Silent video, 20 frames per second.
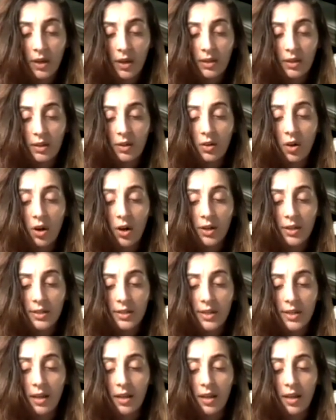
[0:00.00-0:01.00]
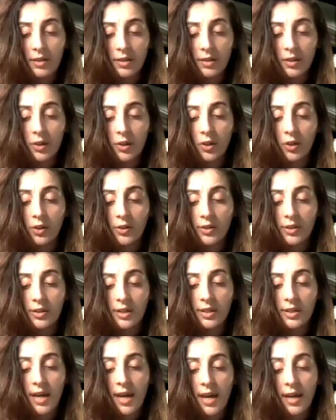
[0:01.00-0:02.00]
The guards tell other girls
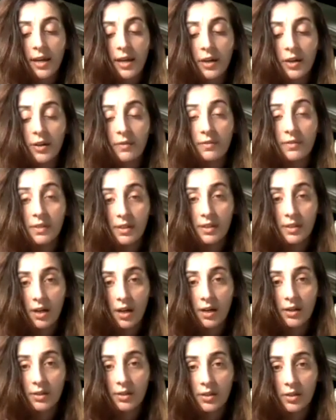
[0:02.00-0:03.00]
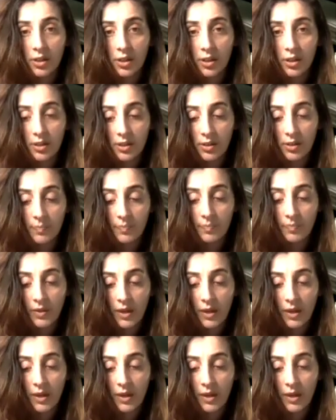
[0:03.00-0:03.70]
to take care of these youngsters.